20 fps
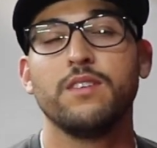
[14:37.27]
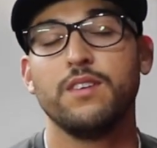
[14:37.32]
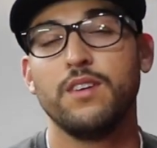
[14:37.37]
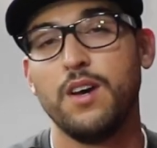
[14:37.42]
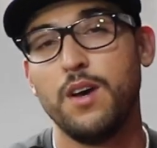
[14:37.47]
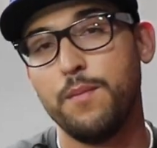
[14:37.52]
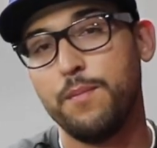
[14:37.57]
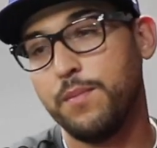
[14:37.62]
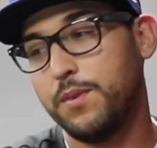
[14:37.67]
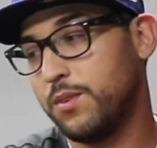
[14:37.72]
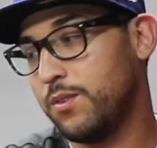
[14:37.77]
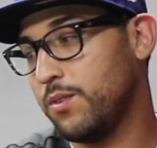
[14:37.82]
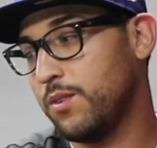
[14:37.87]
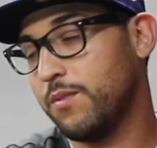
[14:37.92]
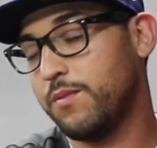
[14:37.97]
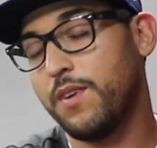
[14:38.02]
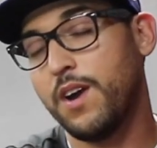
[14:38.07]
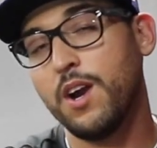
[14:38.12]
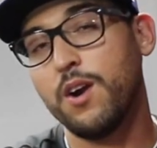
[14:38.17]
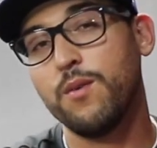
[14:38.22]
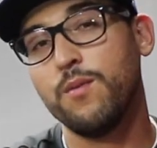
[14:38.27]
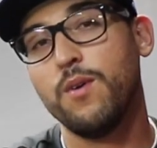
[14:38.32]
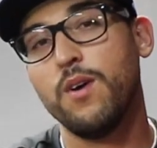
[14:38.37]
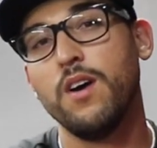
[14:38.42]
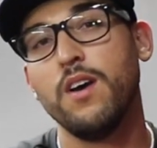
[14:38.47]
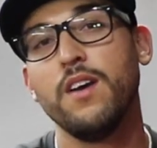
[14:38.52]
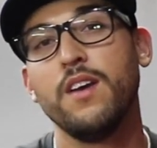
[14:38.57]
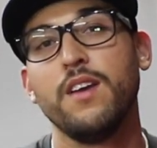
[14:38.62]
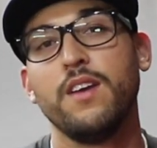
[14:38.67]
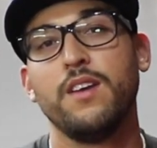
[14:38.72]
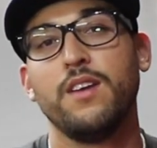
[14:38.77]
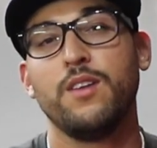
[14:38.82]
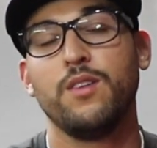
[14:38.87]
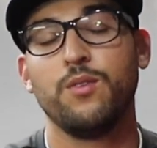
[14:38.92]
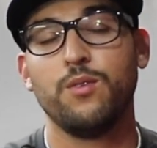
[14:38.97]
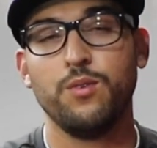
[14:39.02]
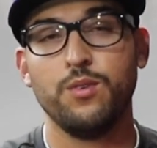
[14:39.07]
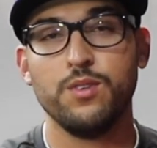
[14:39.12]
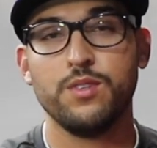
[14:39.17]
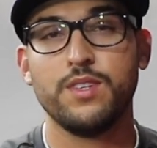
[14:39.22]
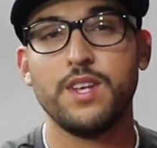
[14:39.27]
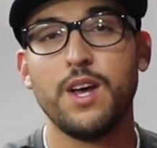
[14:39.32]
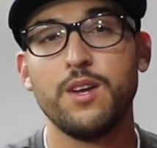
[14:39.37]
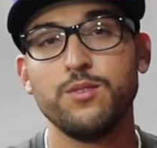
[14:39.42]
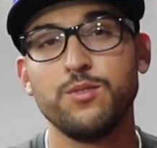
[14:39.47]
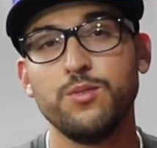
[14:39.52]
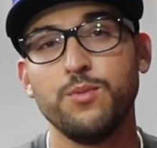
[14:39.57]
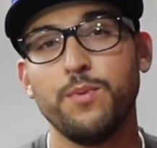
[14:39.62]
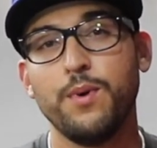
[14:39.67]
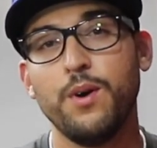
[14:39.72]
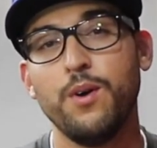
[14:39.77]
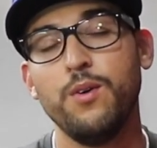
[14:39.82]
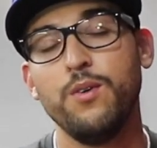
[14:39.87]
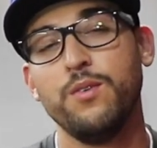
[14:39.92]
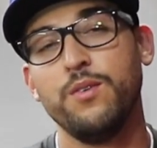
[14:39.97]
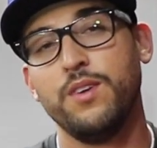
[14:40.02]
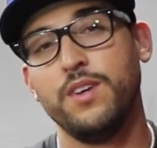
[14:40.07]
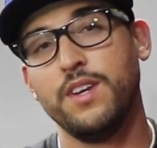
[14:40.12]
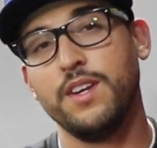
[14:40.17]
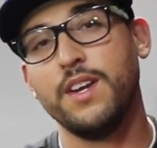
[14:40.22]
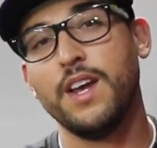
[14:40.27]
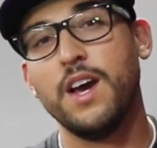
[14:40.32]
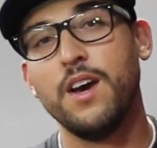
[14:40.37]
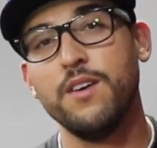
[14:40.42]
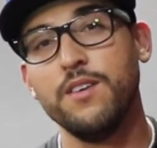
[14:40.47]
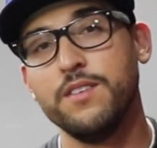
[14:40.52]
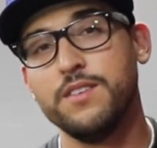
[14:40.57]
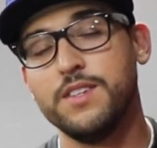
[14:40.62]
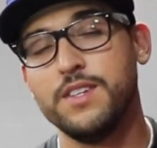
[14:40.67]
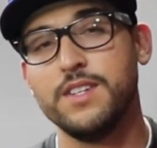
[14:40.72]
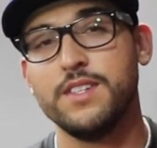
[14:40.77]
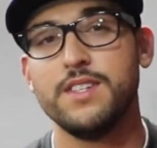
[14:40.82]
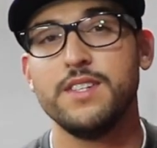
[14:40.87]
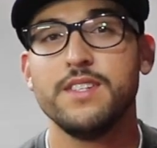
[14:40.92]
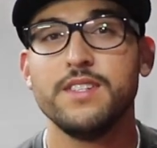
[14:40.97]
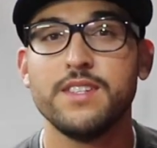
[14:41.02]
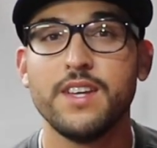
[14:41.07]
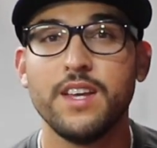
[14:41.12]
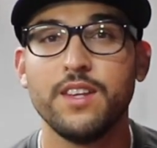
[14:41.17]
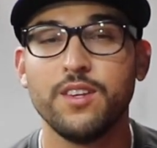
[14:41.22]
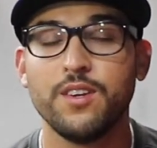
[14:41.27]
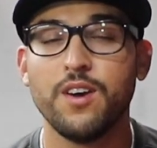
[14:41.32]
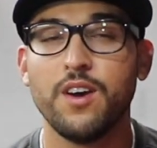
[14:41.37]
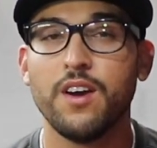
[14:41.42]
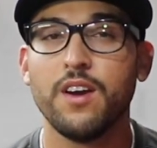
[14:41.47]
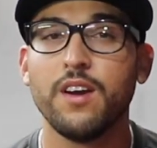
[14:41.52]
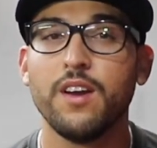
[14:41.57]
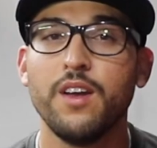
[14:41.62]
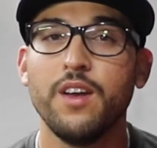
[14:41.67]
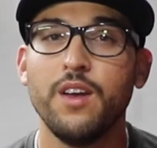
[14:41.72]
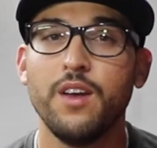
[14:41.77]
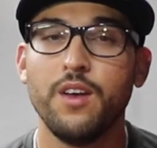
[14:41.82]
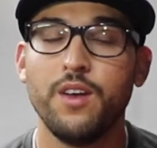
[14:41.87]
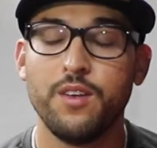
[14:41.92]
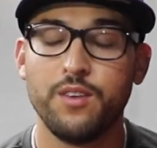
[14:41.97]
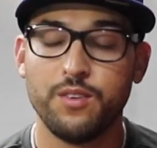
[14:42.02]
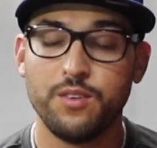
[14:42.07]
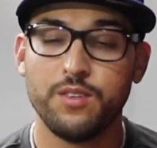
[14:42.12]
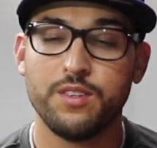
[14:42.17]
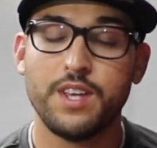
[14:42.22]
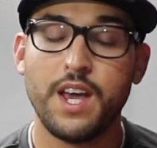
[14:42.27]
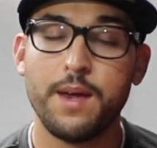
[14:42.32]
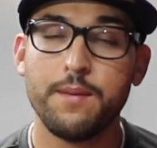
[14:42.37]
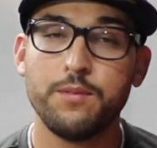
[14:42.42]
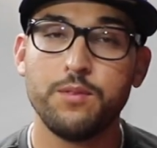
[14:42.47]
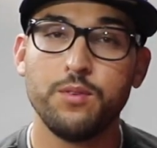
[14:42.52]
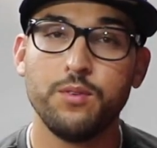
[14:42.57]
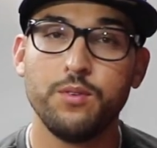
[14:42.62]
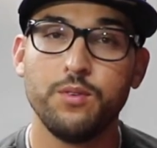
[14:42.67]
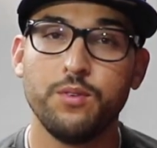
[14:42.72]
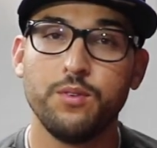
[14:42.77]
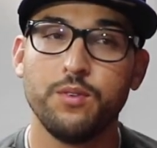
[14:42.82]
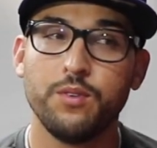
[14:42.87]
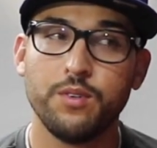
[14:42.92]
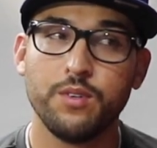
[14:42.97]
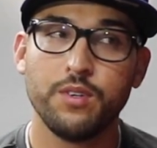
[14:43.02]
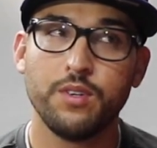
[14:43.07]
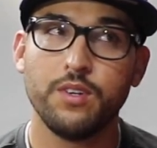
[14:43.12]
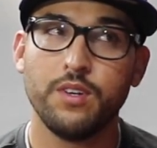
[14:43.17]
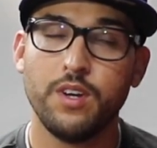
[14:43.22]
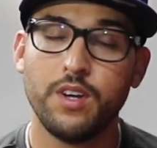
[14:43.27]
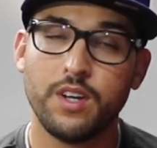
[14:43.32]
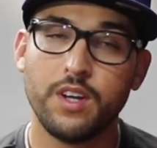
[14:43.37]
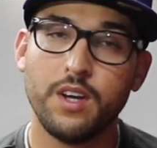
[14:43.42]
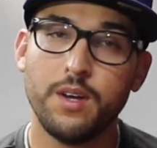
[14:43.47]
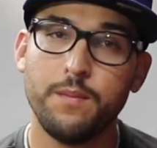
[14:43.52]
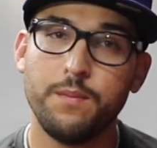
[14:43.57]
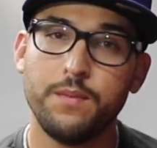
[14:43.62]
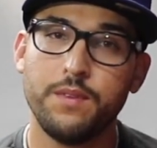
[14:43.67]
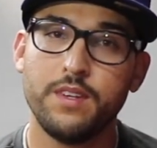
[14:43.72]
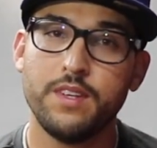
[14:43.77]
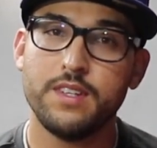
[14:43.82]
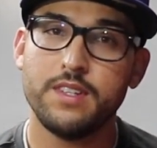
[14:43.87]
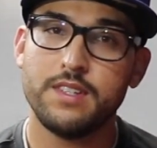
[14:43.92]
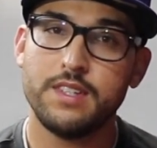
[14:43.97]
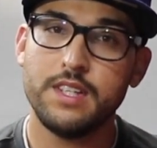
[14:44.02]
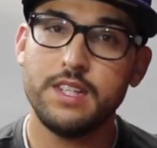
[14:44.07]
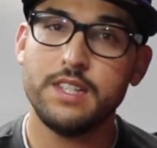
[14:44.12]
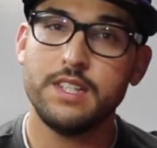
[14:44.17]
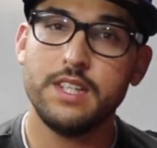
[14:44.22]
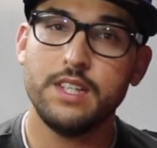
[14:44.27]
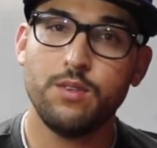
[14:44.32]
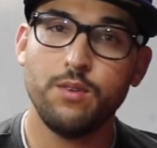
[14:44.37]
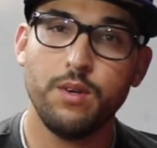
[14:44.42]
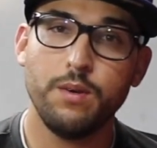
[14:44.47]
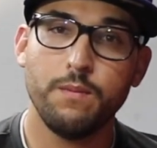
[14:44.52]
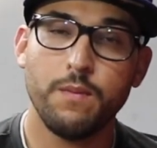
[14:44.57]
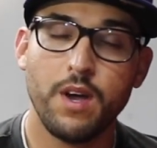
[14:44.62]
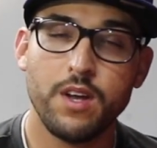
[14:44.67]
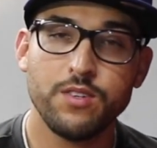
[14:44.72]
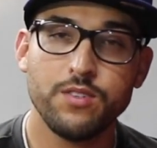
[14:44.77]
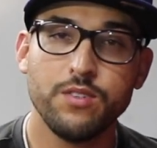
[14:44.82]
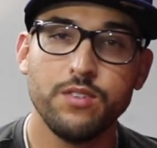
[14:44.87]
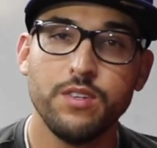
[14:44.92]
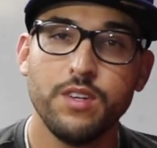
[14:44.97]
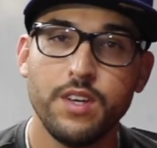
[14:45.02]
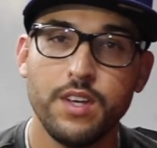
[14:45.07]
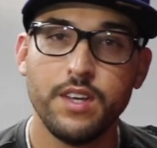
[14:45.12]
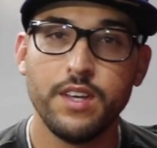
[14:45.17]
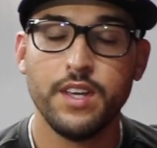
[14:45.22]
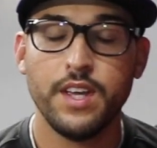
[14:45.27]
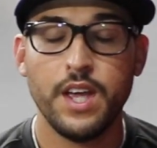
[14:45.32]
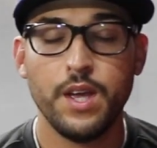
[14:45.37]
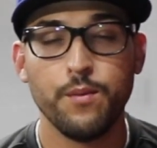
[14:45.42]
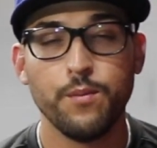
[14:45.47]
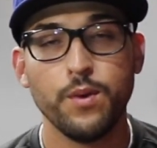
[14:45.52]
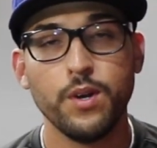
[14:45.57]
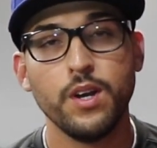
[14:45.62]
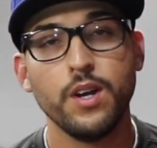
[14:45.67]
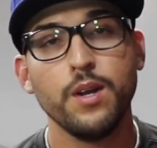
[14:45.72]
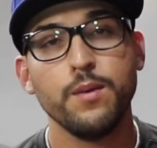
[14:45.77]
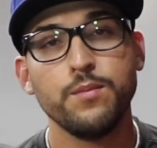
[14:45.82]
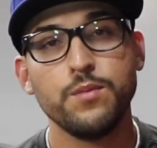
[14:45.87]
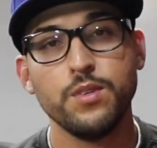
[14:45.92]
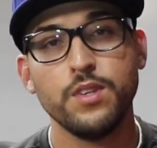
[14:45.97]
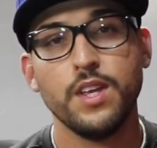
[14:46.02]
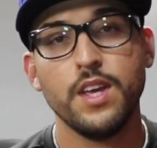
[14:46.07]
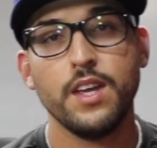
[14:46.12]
up into the firewall, through the sound tube hole, and now it's inside the car. So time to hook up the Zt3 module and run it up to the